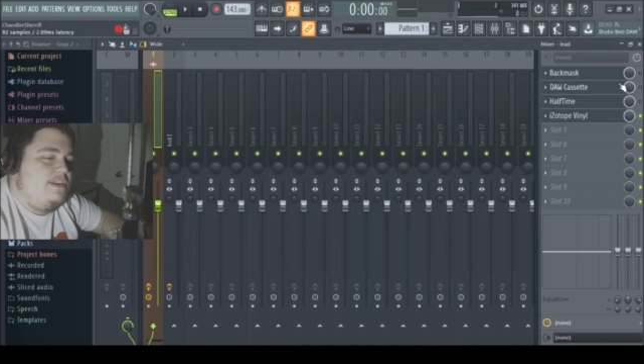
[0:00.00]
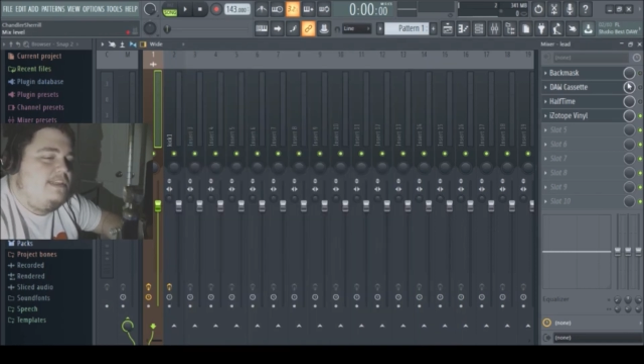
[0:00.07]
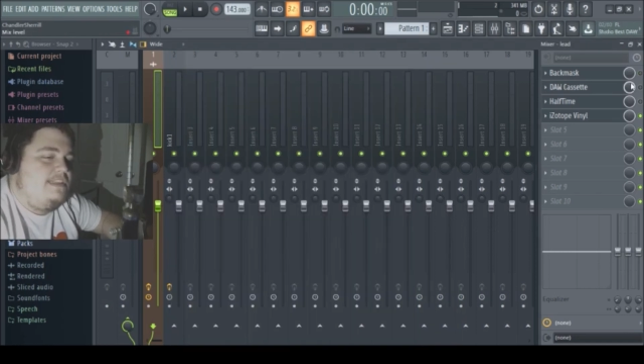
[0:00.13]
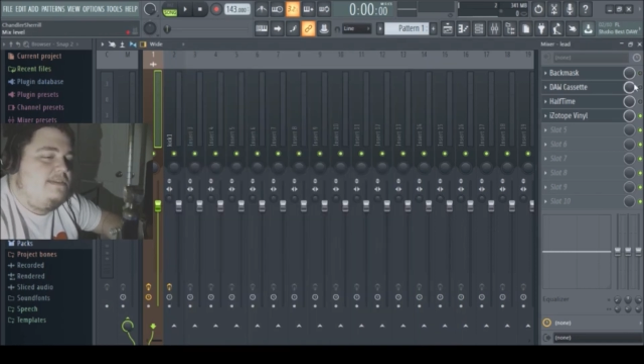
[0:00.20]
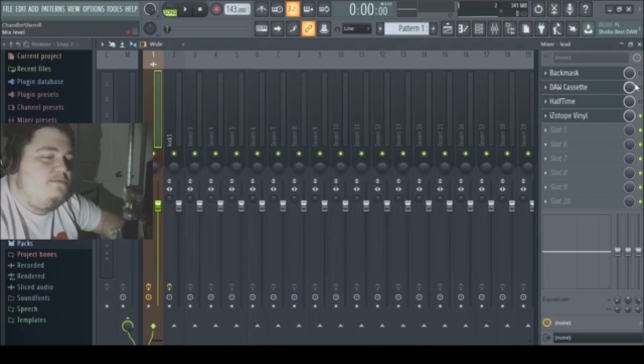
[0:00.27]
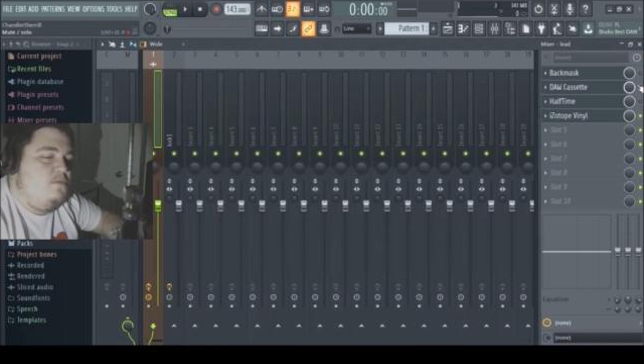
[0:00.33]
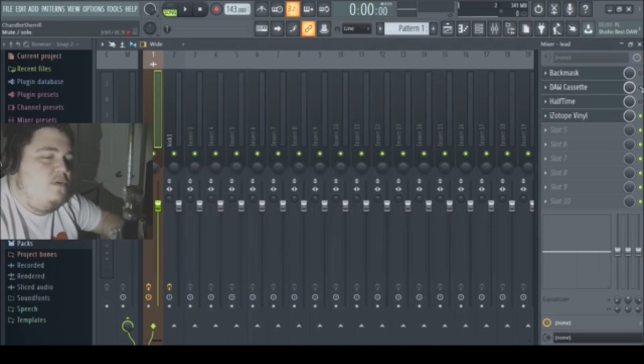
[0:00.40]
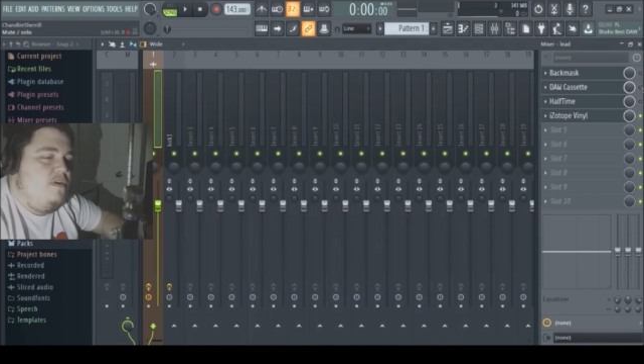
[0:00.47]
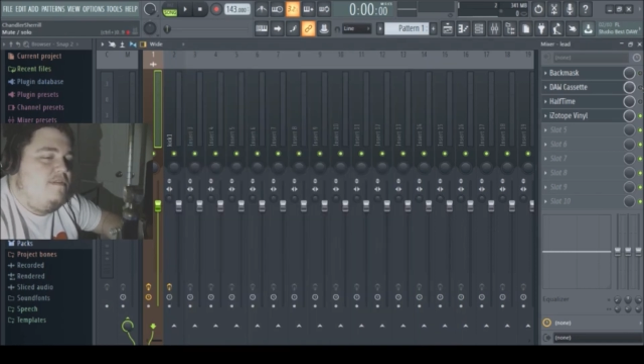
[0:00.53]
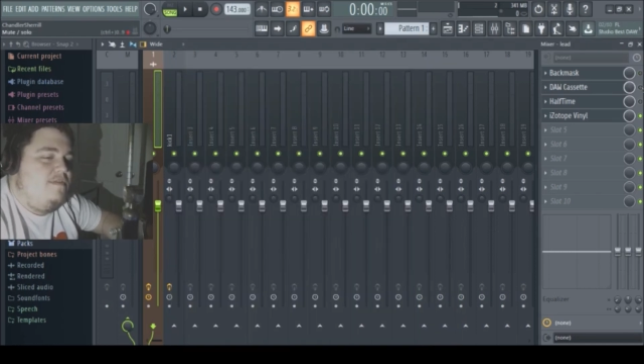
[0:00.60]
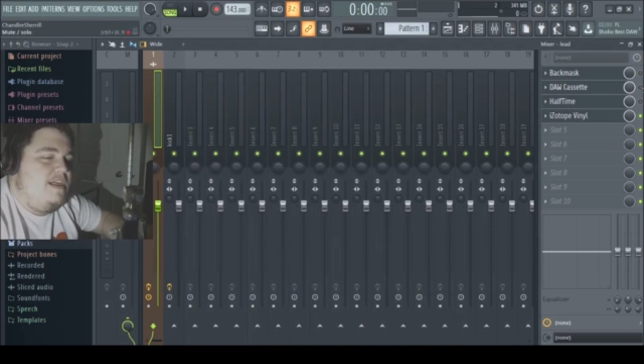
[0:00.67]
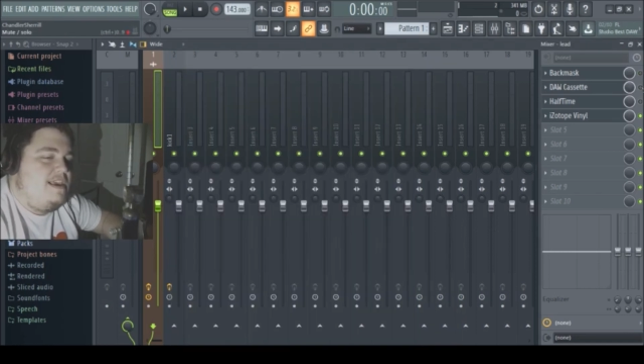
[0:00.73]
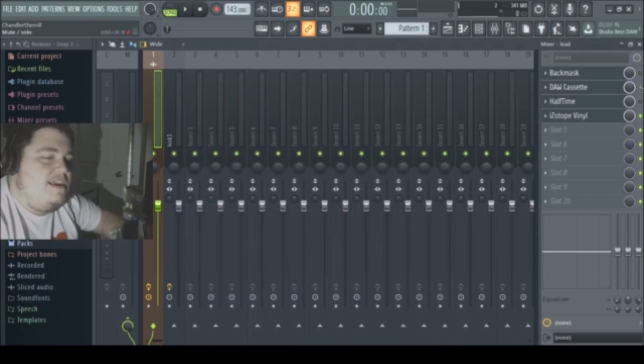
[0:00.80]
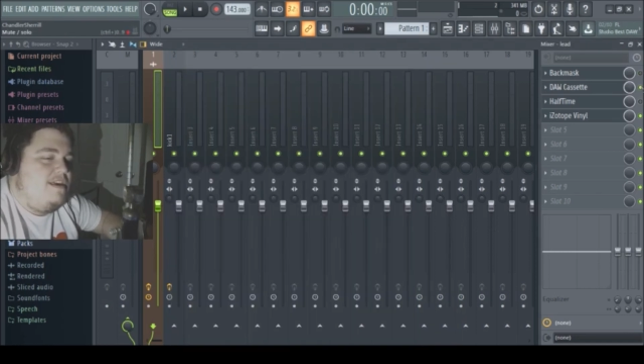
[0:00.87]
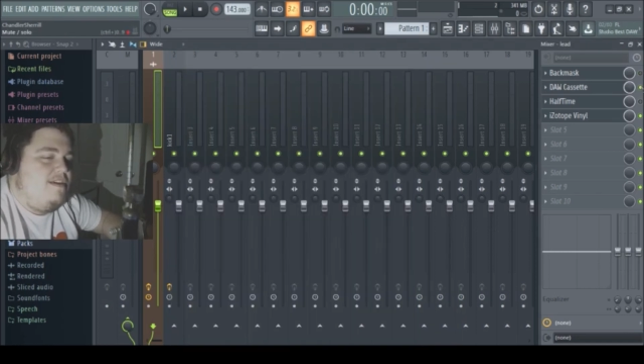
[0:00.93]
is more of like
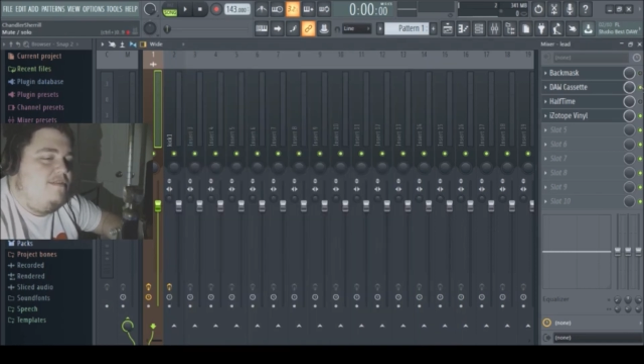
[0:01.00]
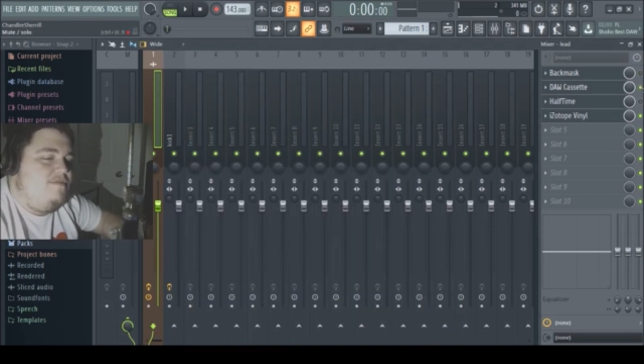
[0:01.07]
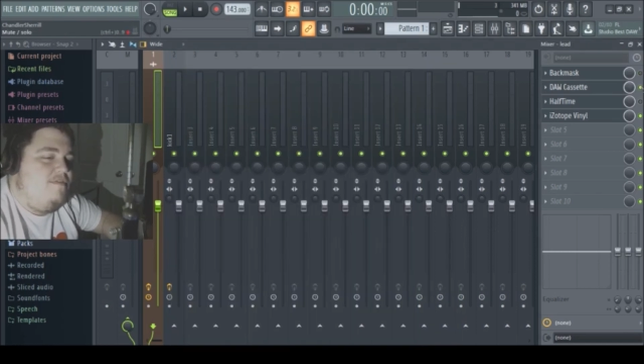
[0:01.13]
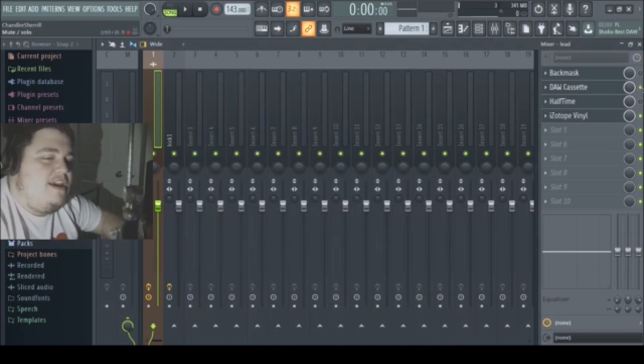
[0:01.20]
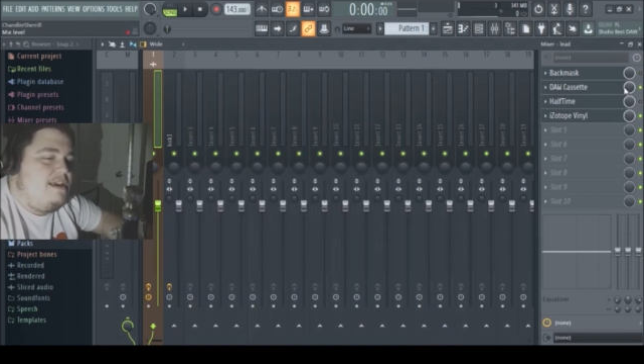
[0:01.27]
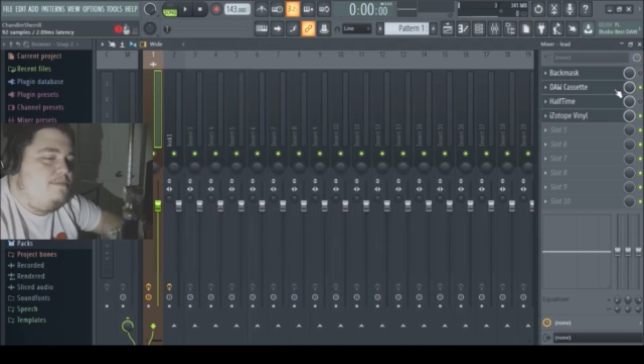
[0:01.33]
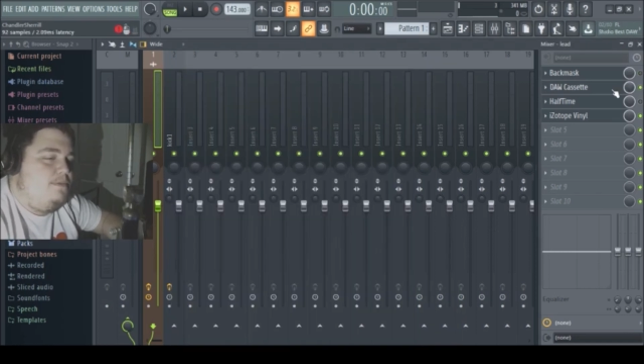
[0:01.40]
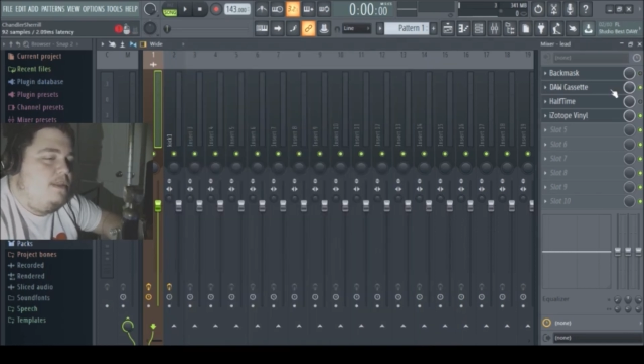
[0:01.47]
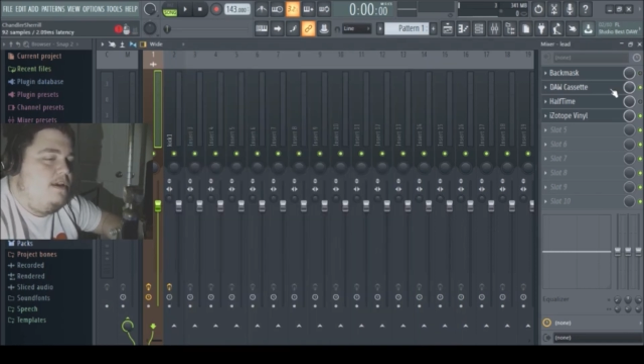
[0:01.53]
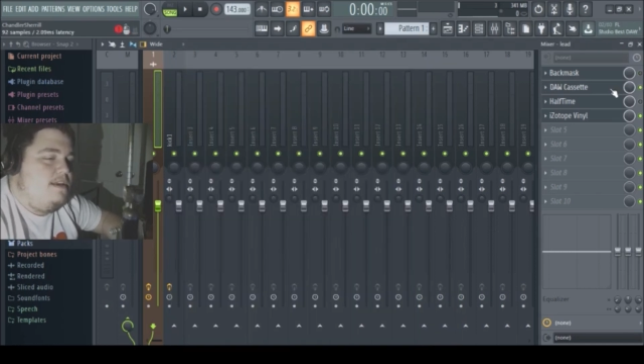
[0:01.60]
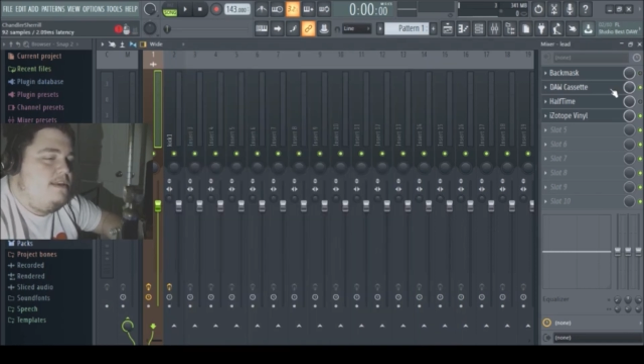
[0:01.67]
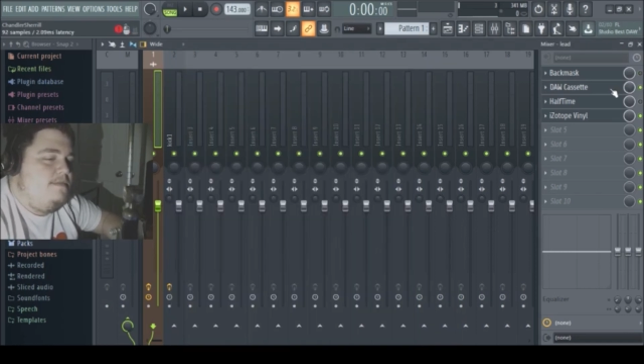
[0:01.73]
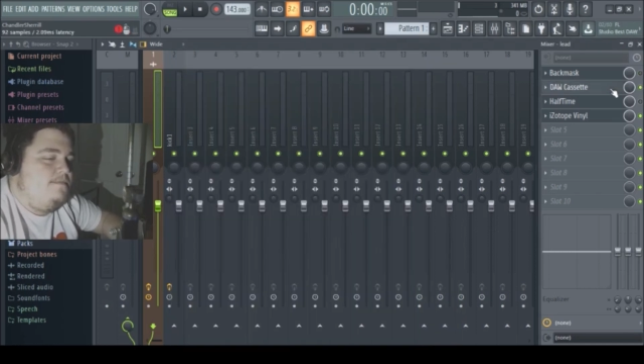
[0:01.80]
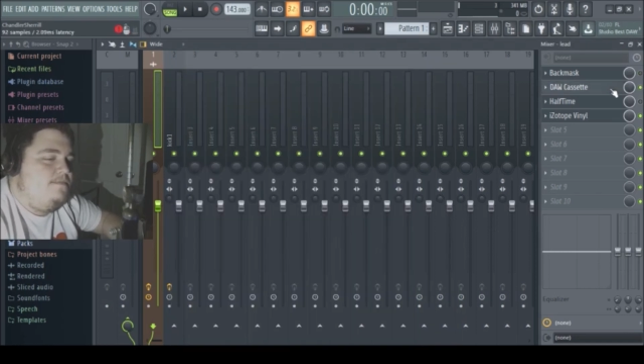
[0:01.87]
an effect plugin.